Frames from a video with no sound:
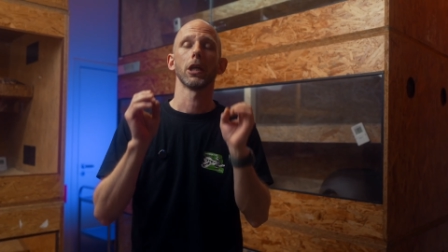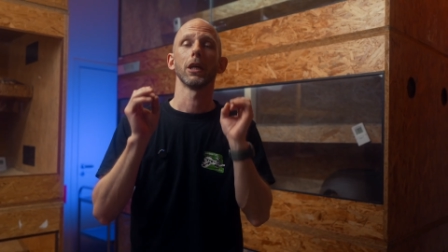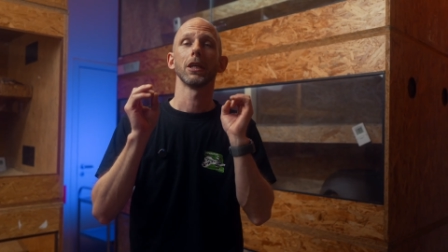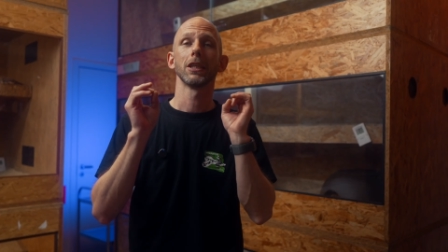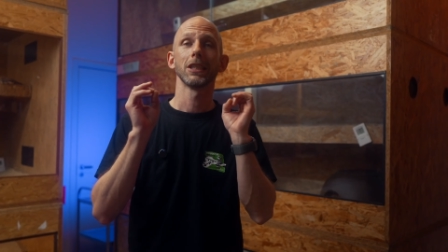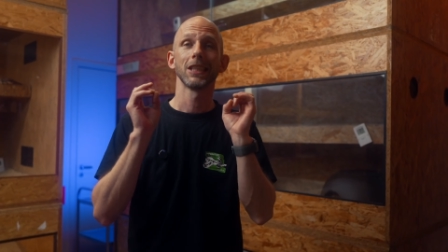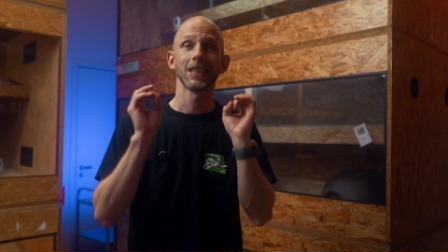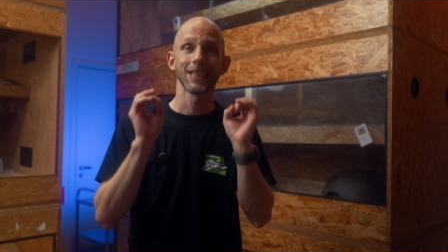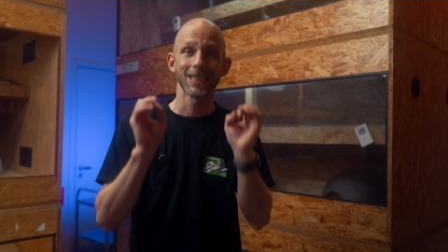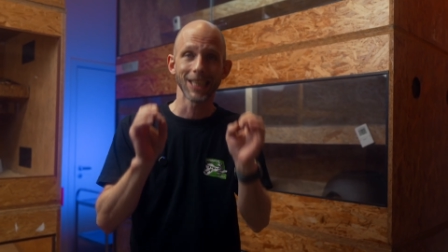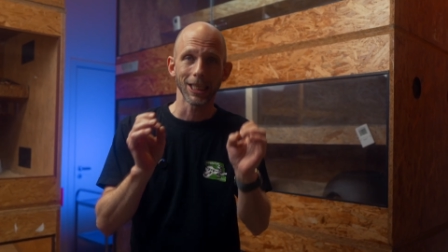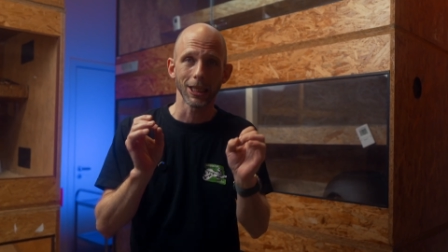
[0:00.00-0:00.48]

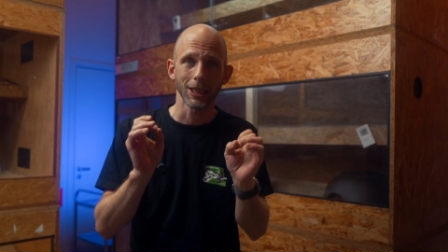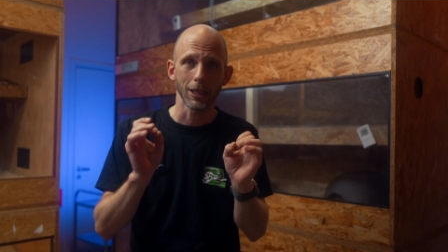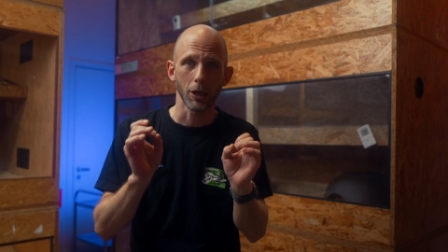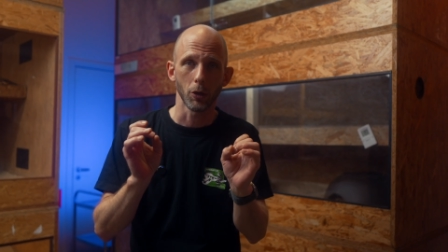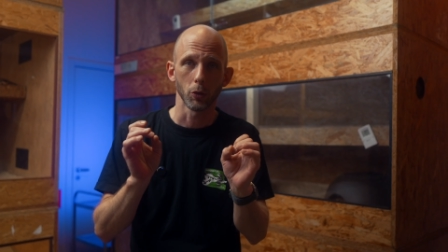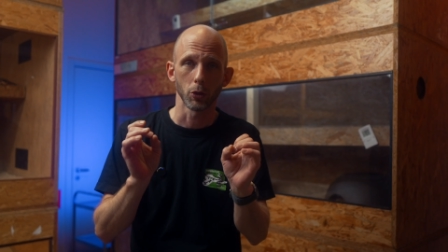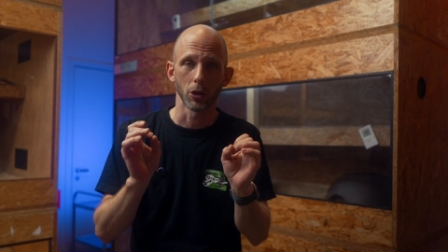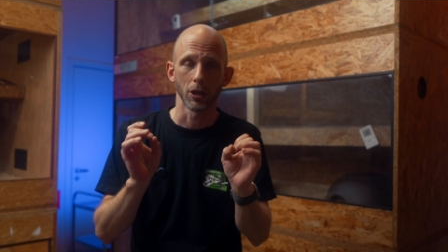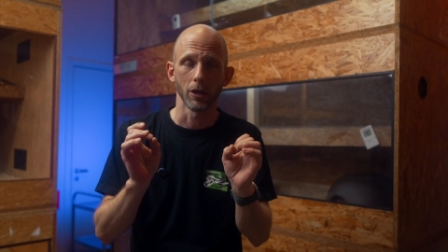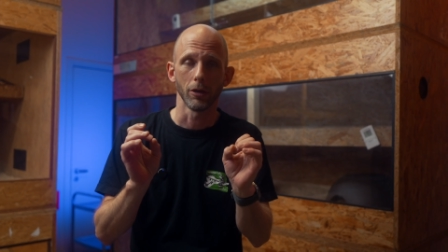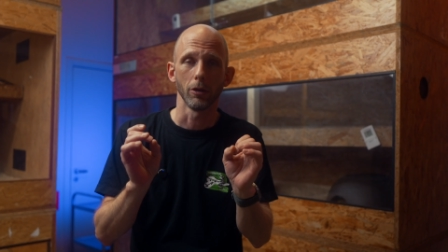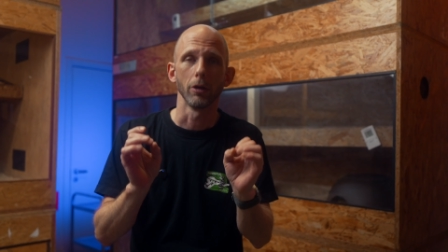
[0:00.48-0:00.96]
shit
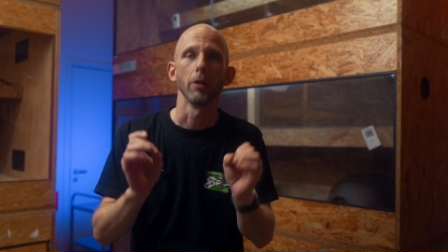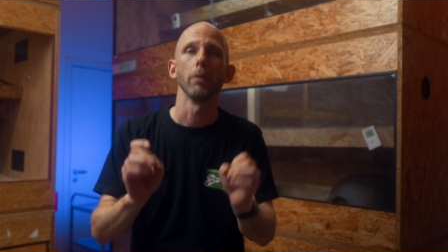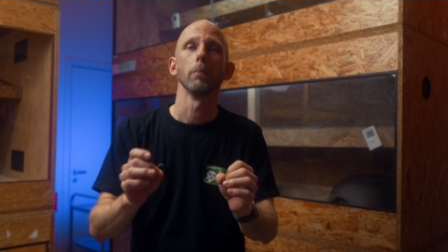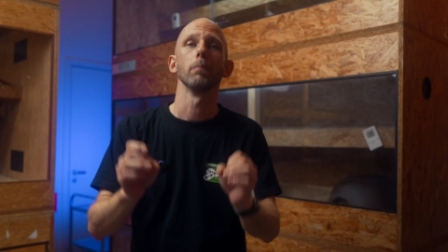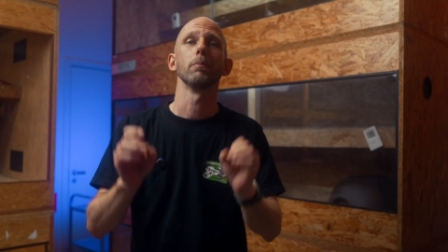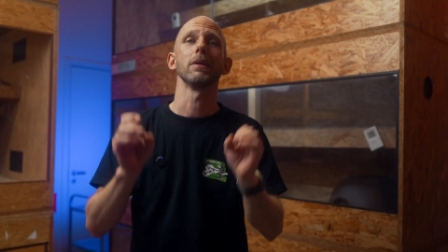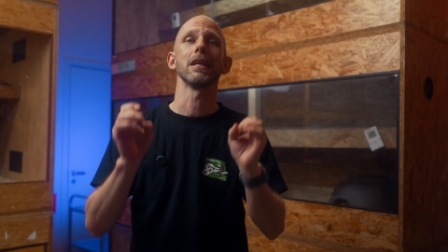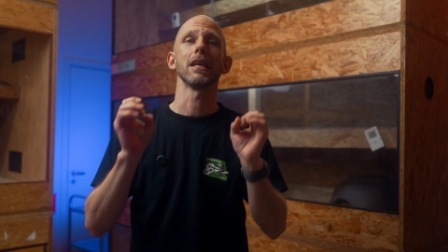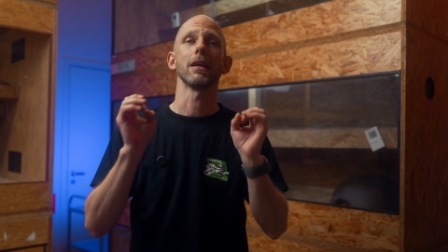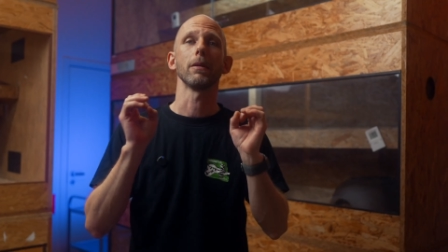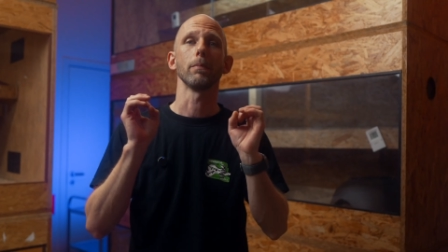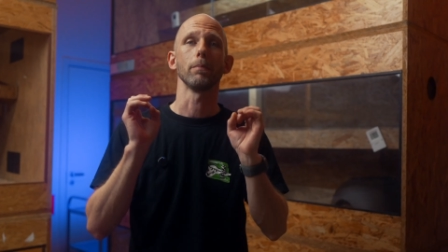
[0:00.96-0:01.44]
out there
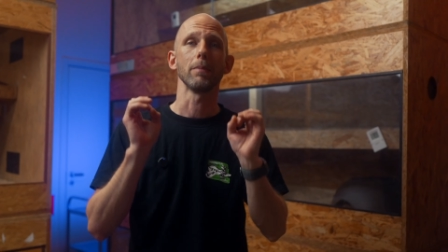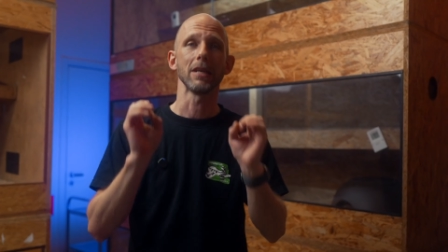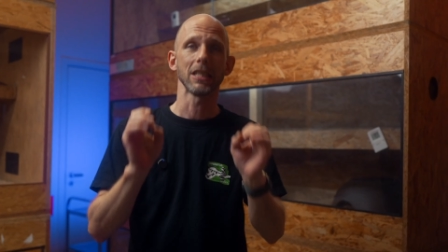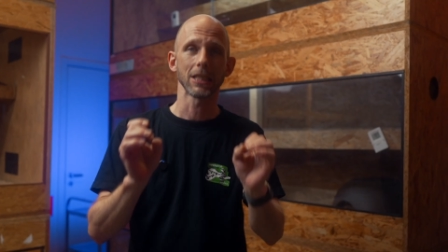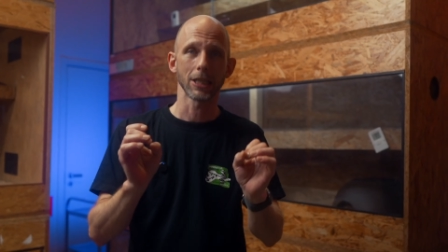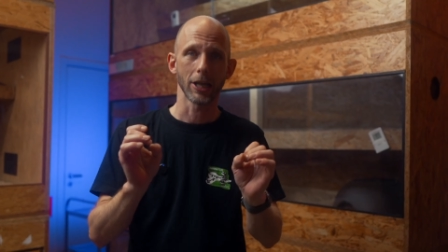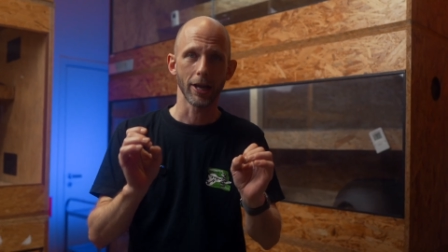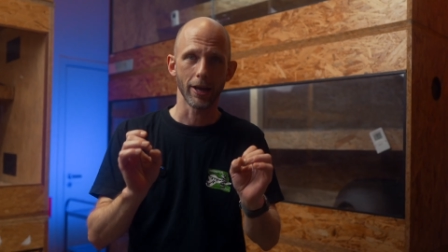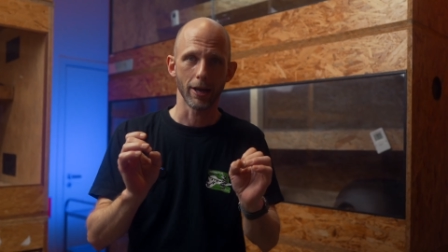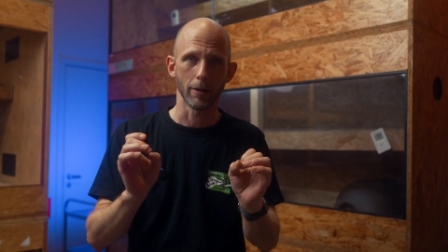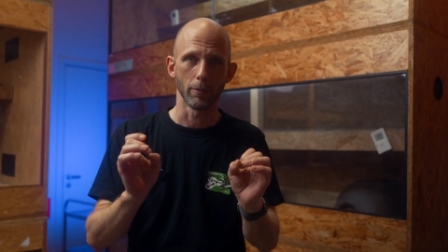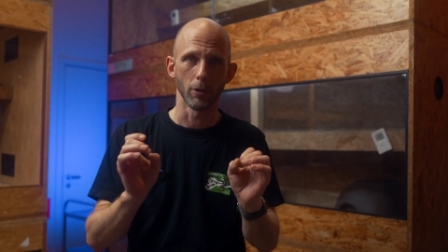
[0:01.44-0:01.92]
being
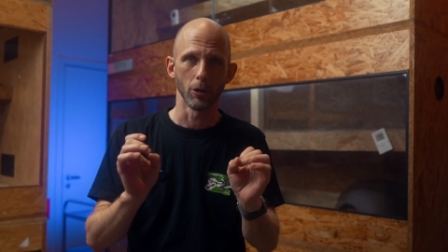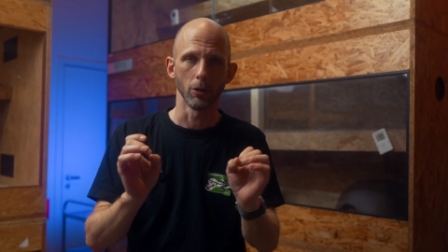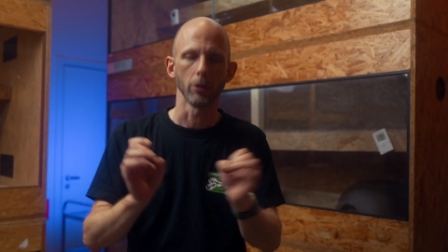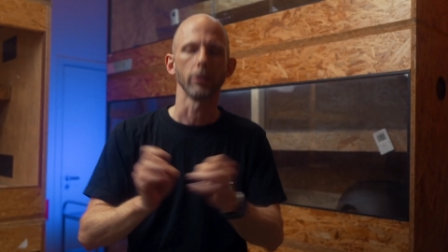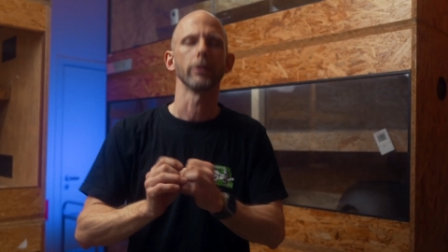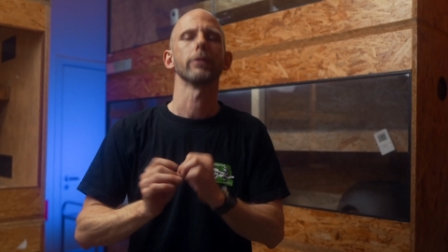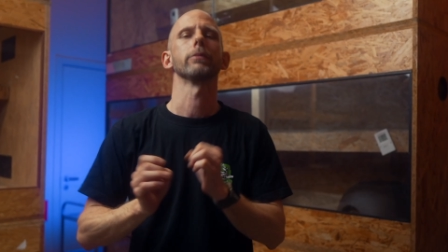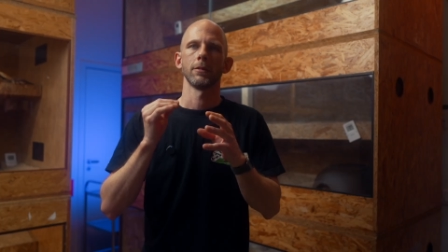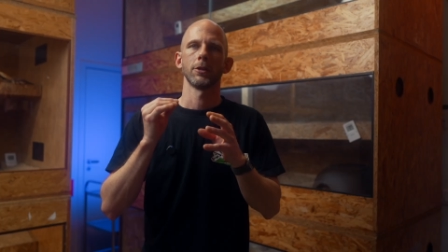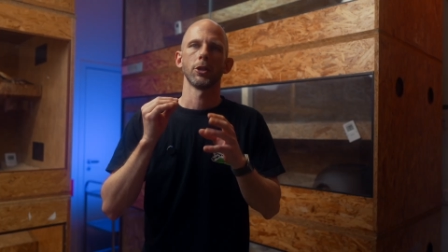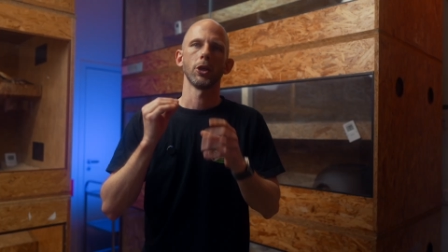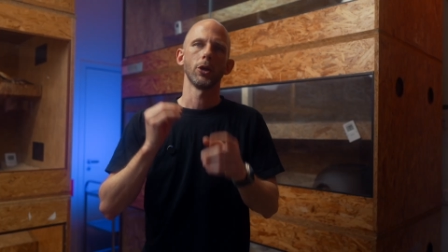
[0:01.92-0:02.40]
mislabeled.
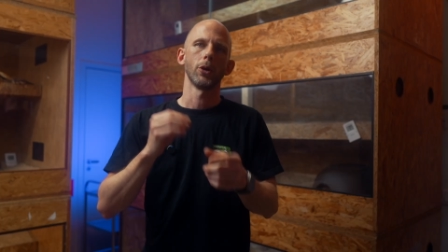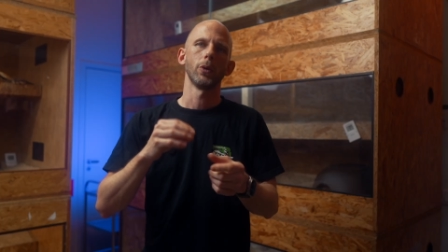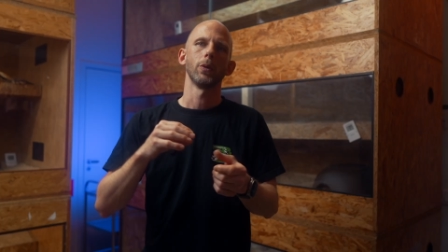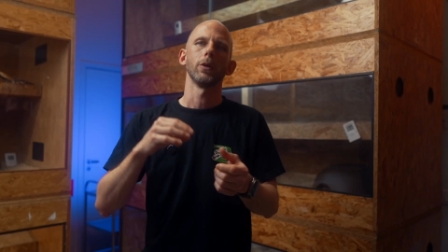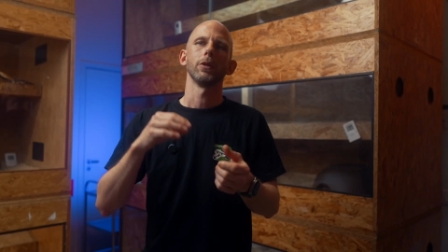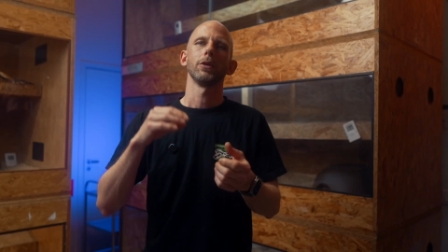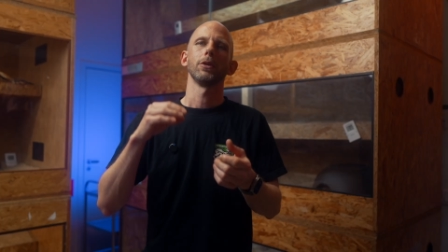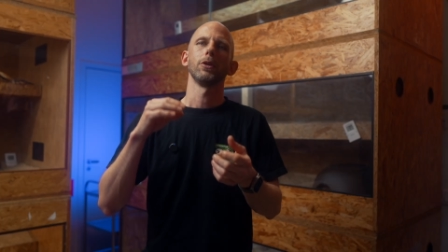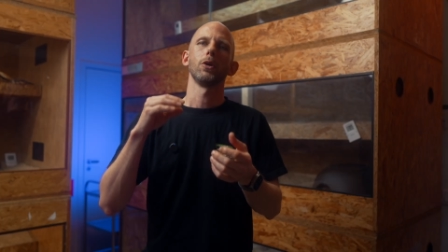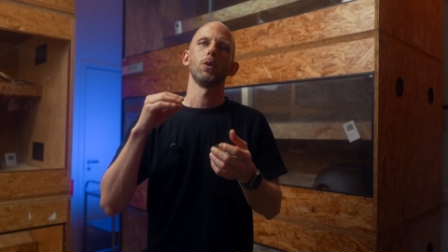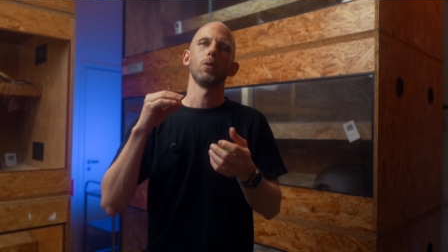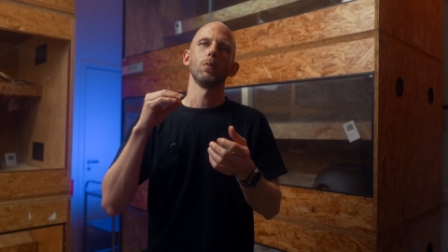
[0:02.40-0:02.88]
So
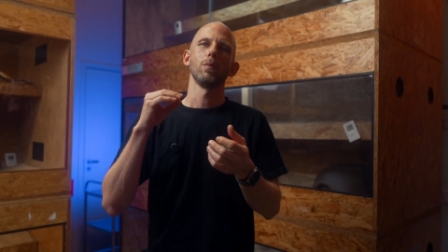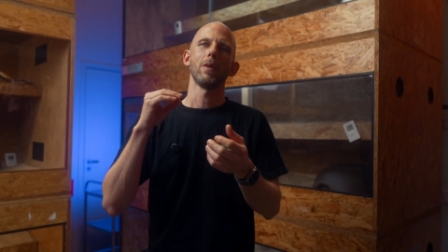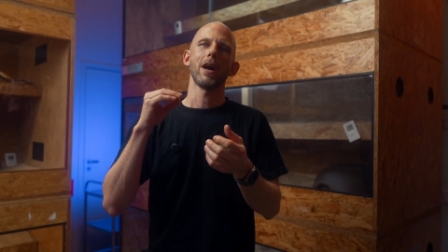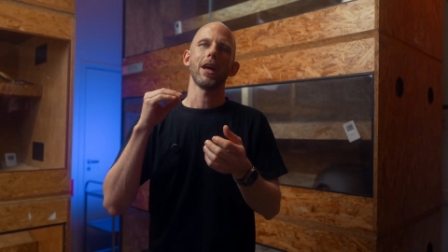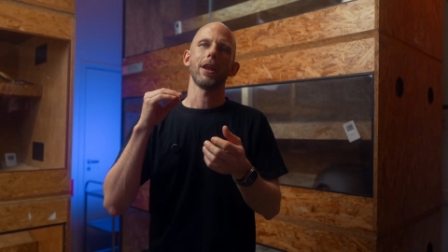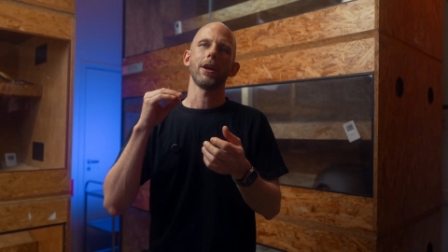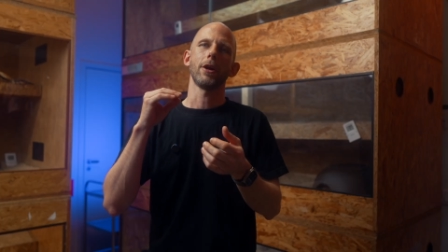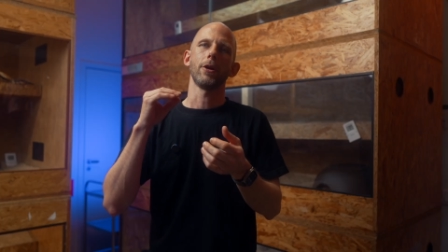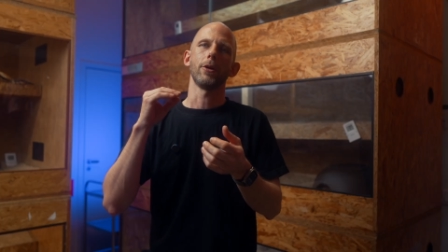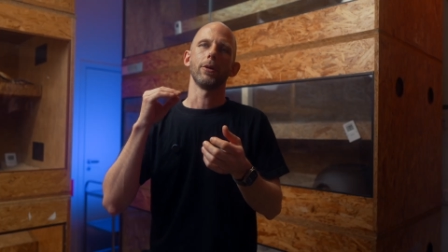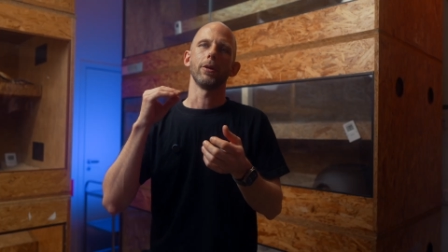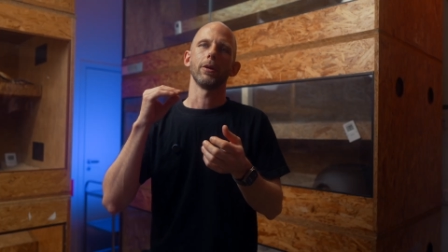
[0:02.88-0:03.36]
no
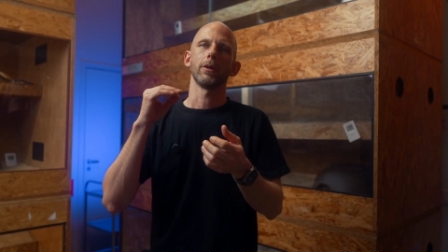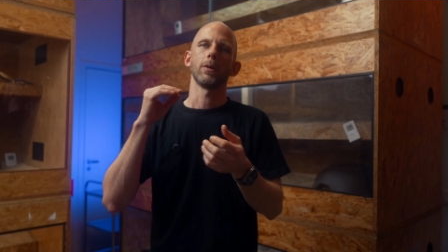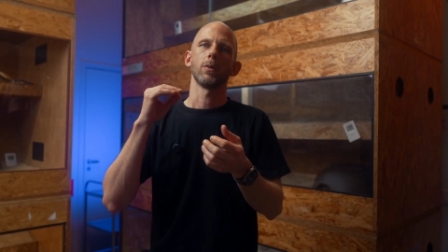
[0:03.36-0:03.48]
matter